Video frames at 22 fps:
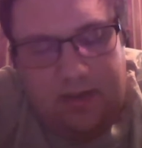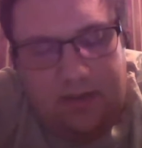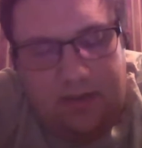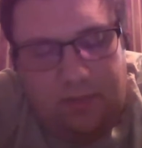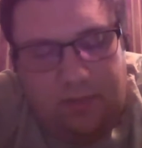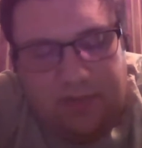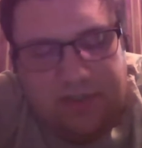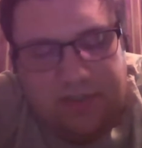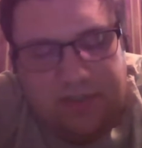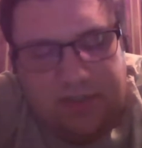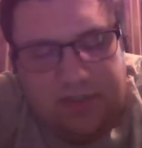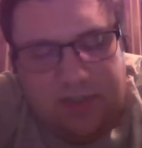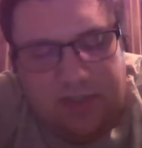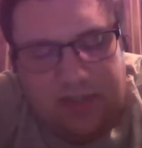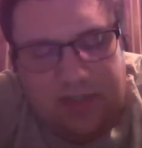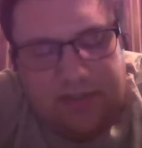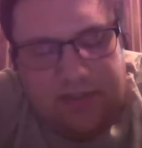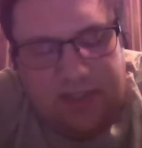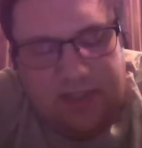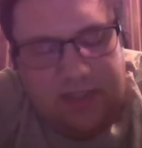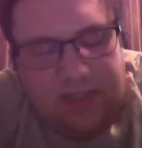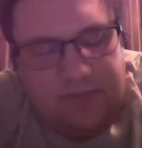
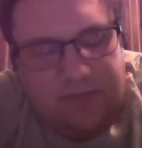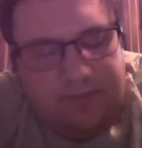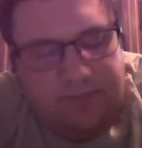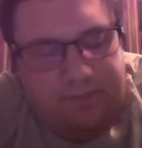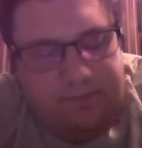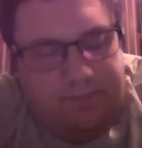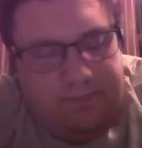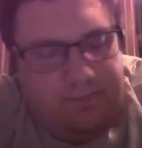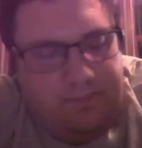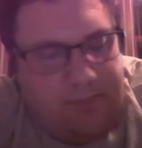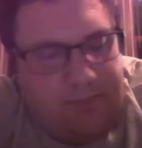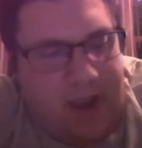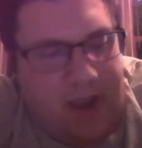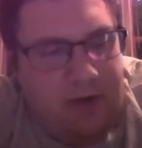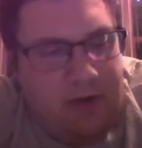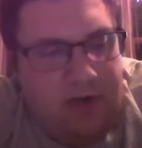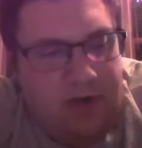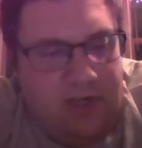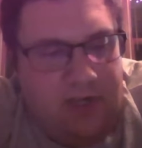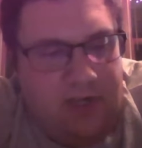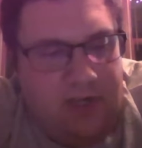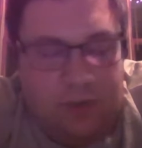it's
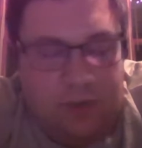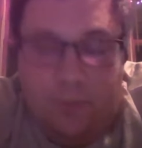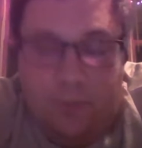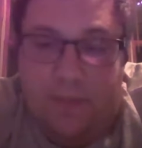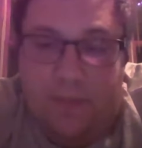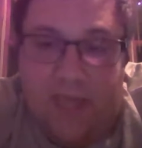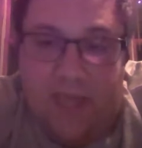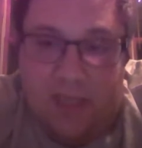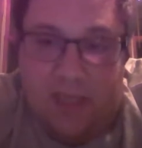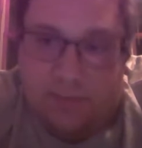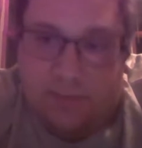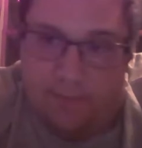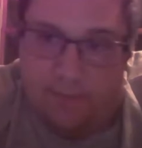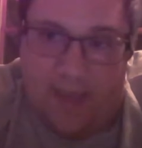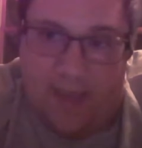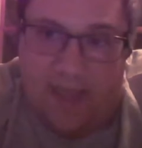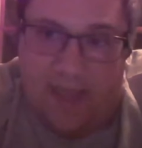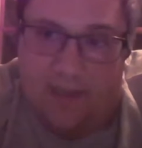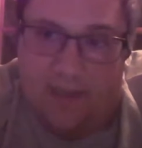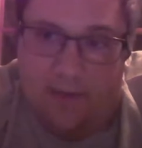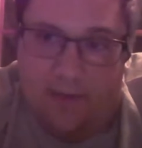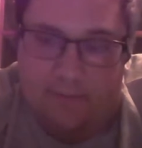powering a UPS
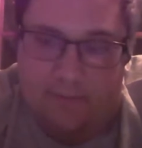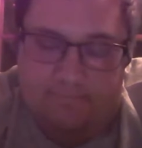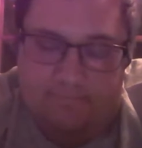bank.